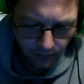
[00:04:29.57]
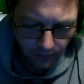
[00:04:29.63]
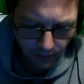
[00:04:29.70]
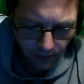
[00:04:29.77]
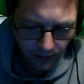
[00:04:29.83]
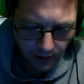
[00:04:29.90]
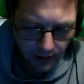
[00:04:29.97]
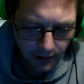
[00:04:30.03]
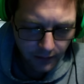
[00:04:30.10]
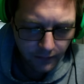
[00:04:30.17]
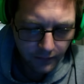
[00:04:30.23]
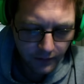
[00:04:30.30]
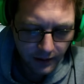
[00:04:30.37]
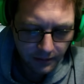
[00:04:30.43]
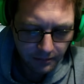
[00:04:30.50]
with
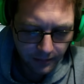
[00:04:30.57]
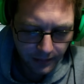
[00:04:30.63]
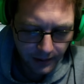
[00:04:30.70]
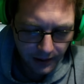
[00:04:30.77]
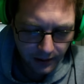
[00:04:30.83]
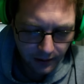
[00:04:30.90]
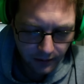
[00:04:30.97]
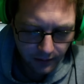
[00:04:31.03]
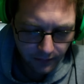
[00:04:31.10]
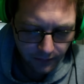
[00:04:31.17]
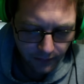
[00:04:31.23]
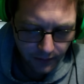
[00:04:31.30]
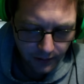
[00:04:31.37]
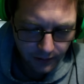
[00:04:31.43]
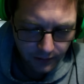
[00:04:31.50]
every bit
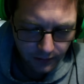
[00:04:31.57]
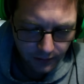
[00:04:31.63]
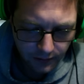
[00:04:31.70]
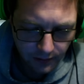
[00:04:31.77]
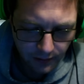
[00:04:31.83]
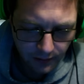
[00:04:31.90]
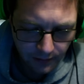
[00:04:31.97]
of this.